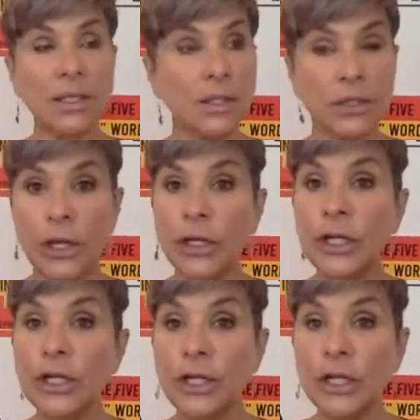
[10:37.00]

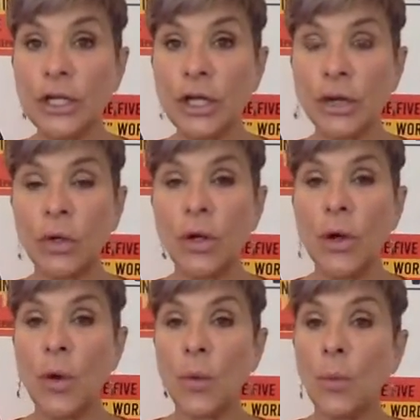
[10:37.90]
No.
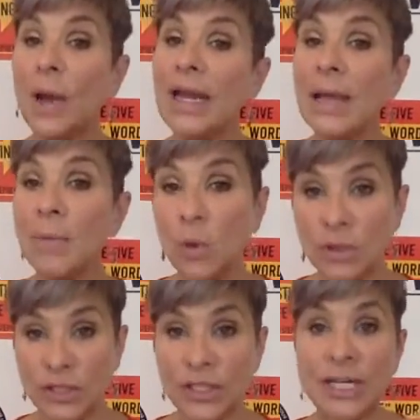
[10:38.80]
When I'm
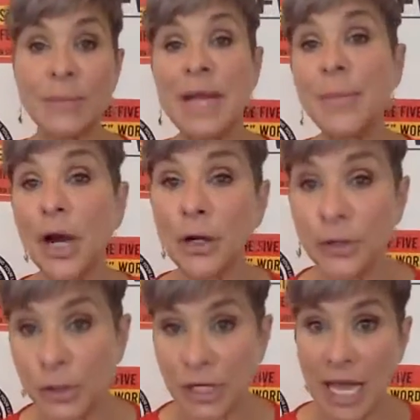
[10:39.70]
older and my
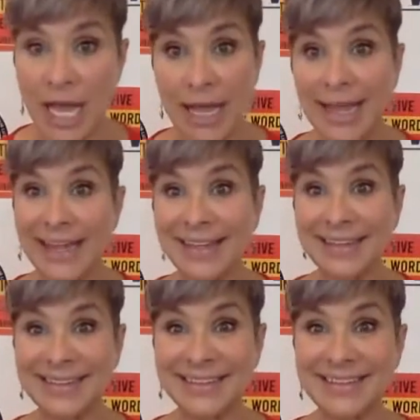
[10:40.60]
partner and I
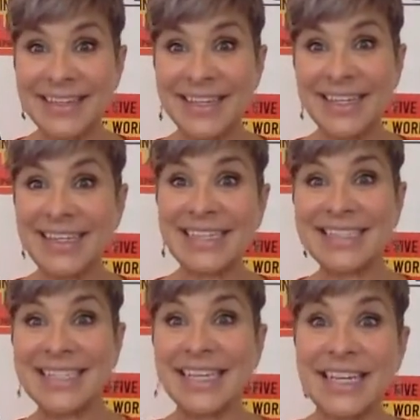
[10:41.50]
get
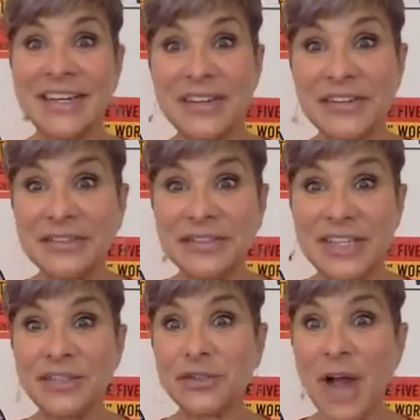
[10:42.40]
to live
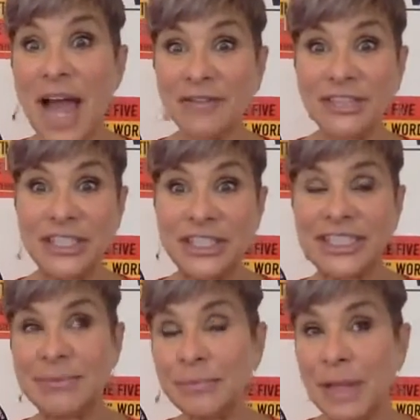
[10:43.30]
and travel
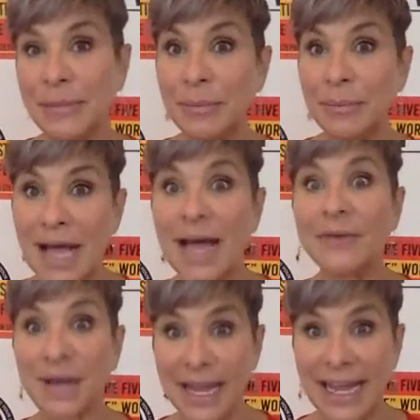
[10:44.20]
and blah, blah, blah,
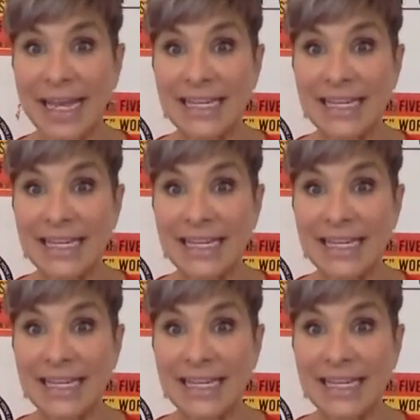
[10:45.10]
right?